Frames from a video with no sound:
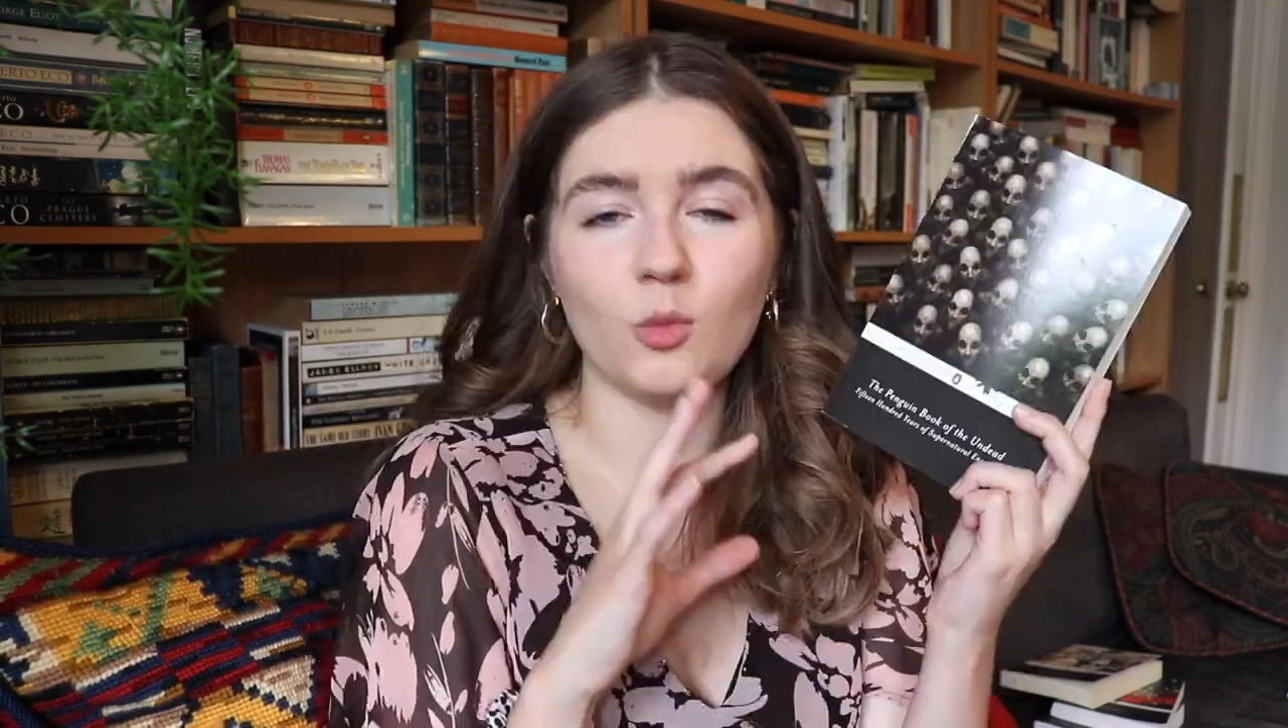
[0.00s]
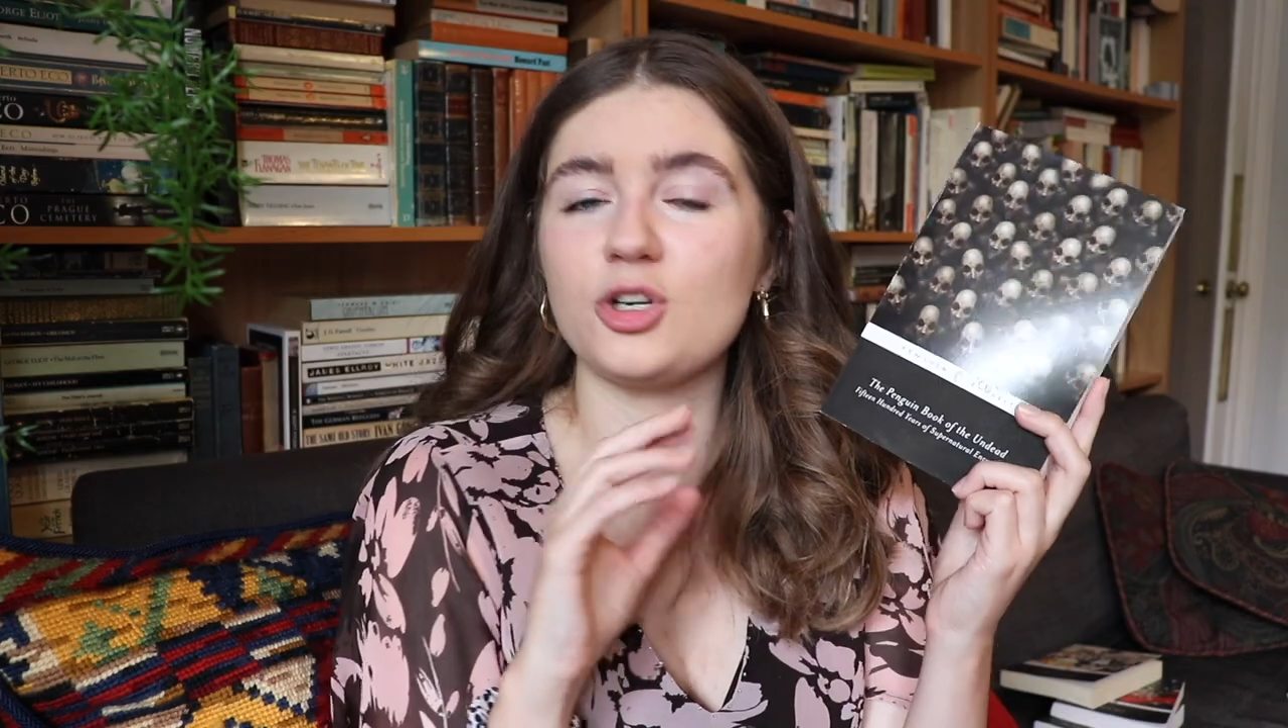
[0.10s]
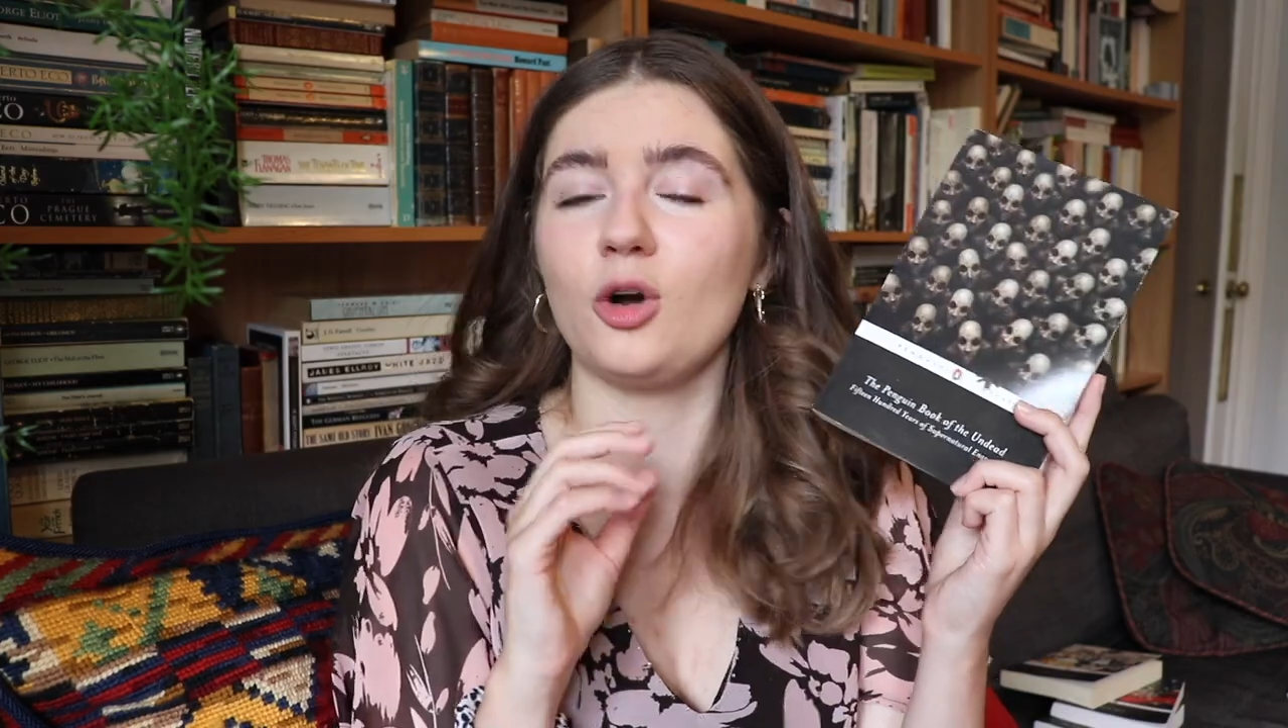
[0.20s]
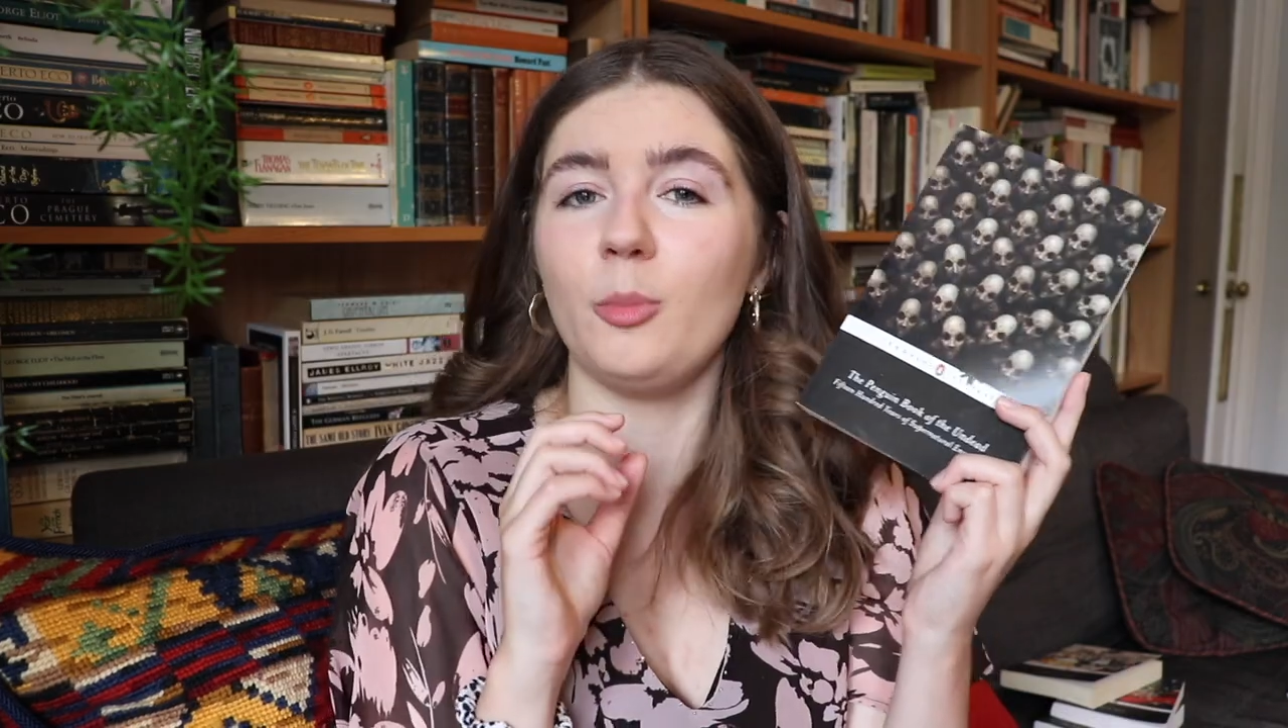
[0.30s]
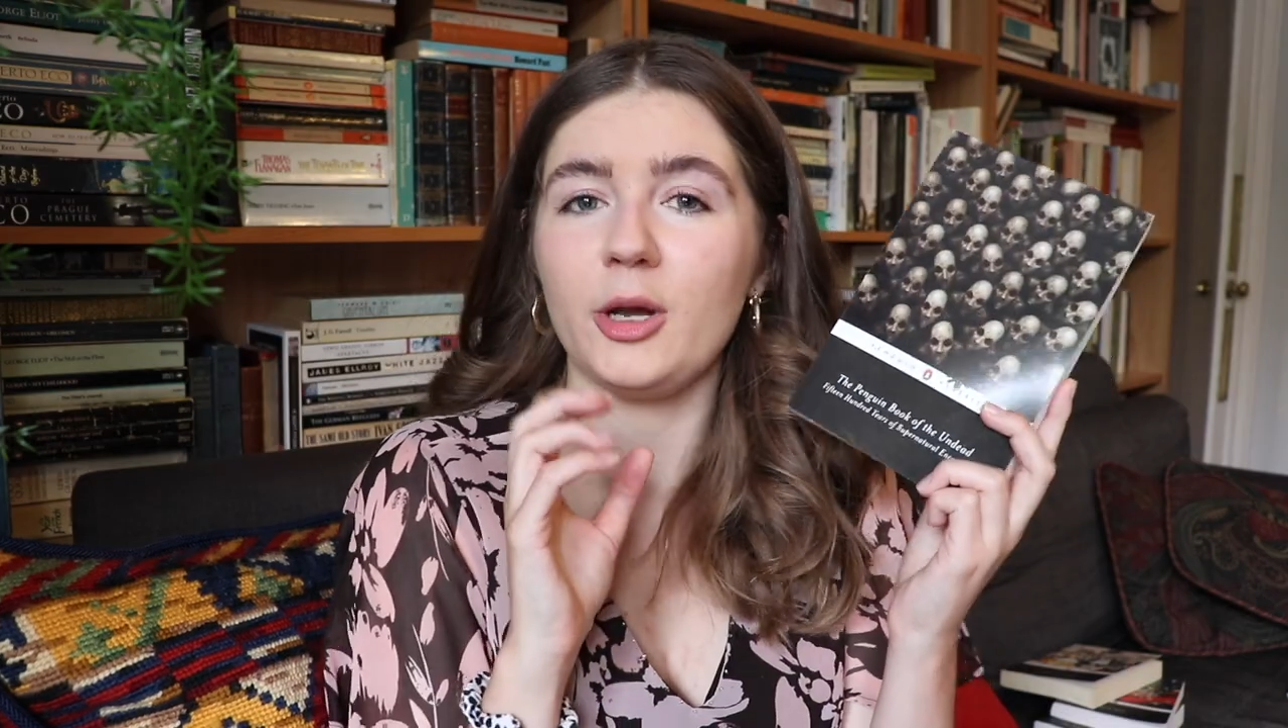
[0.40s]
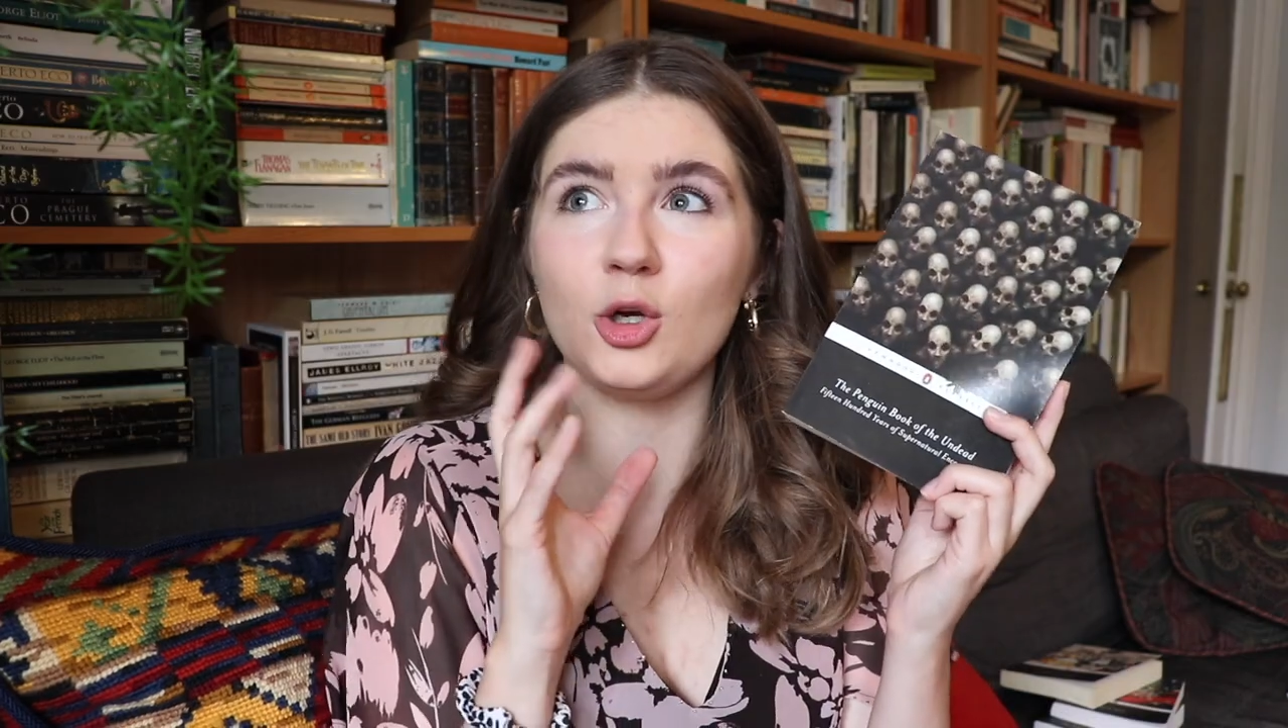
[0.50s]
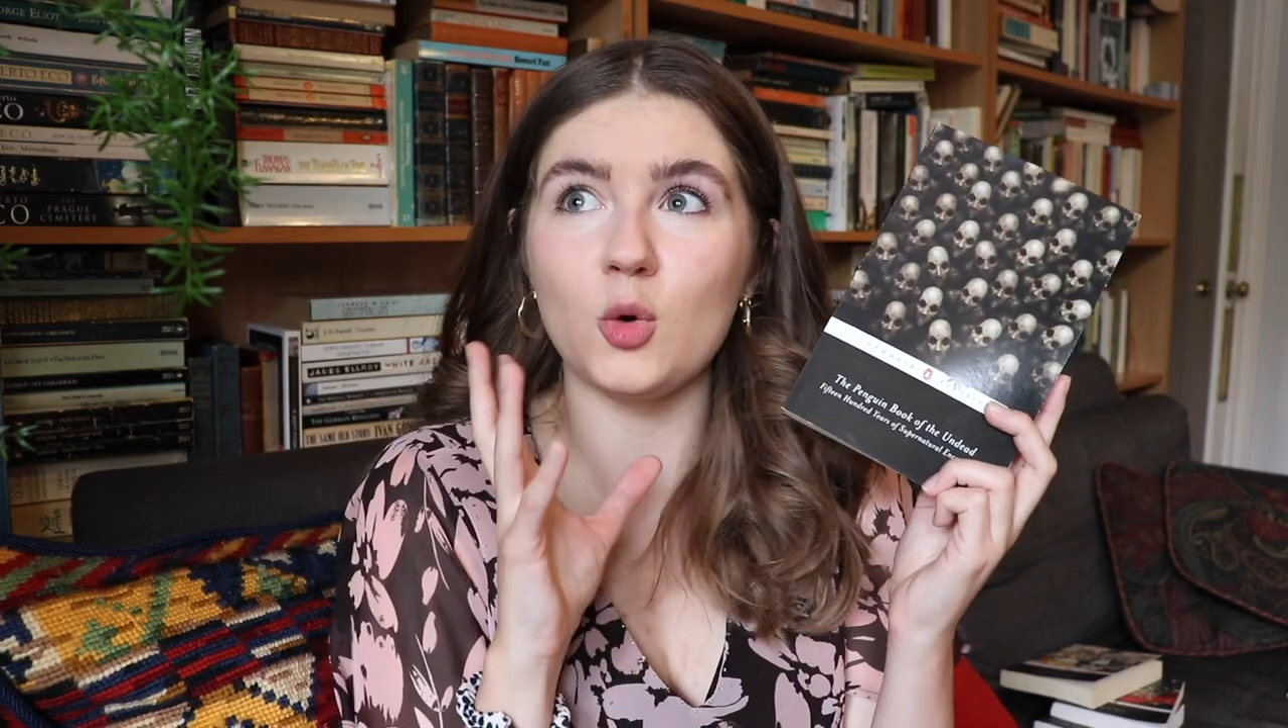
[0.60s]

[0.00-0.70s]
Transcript: which are all about